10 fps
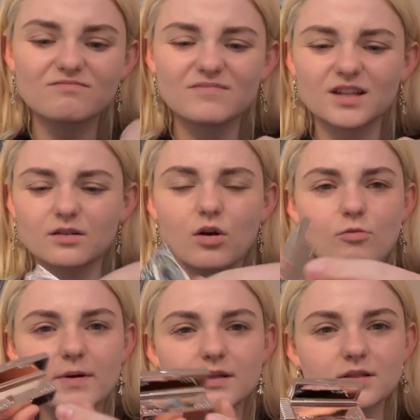that
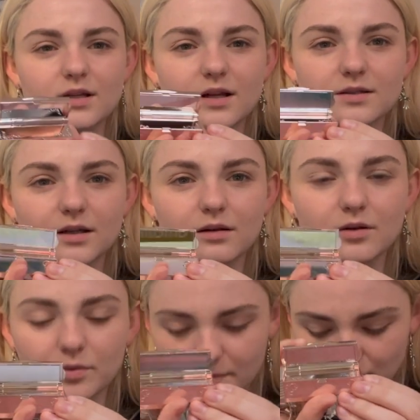opens and has like a
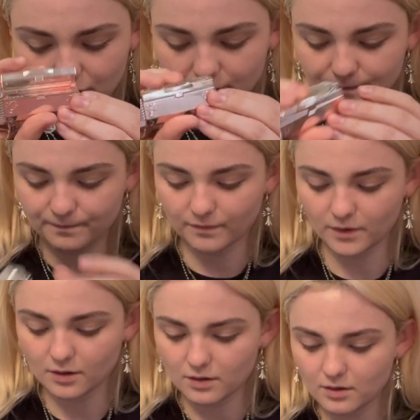little mirror.
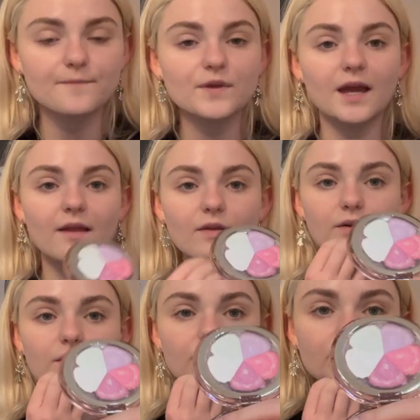And
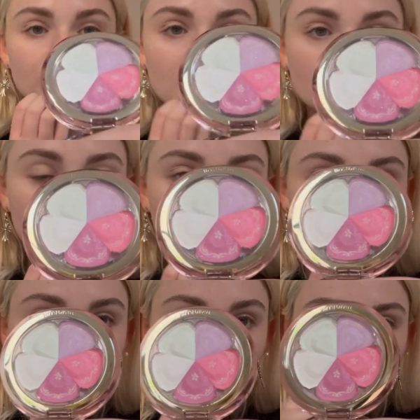they're these really
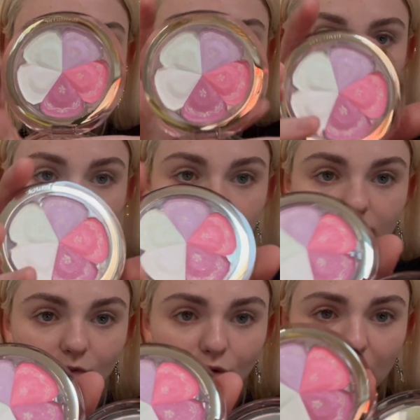pretty, like,
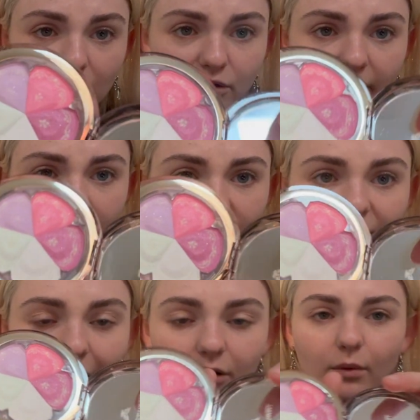glittery
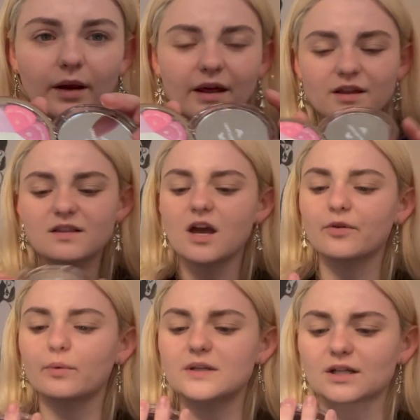flower one. I think the
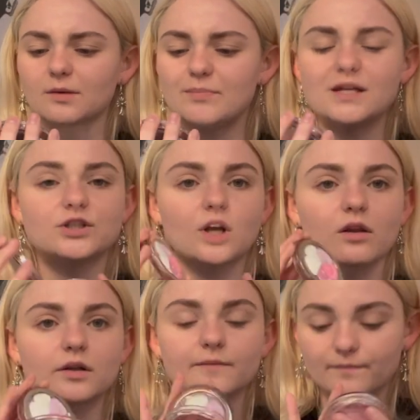other one is like a peach
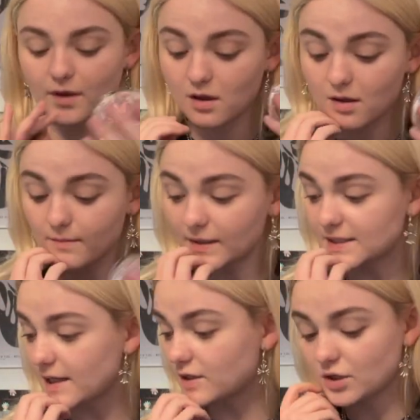color.
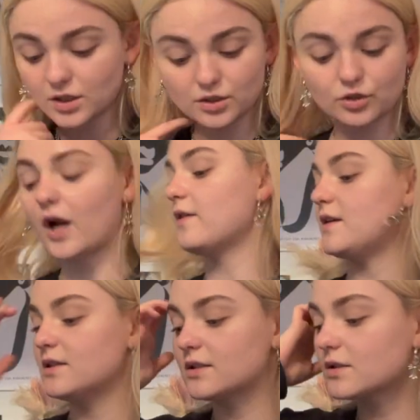Excited to try
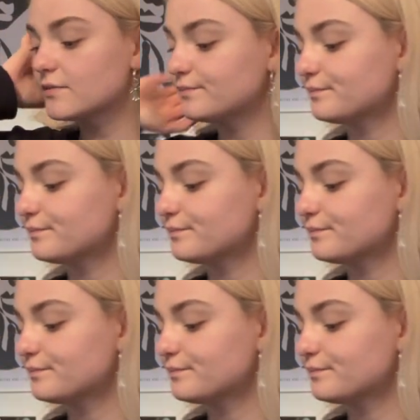these.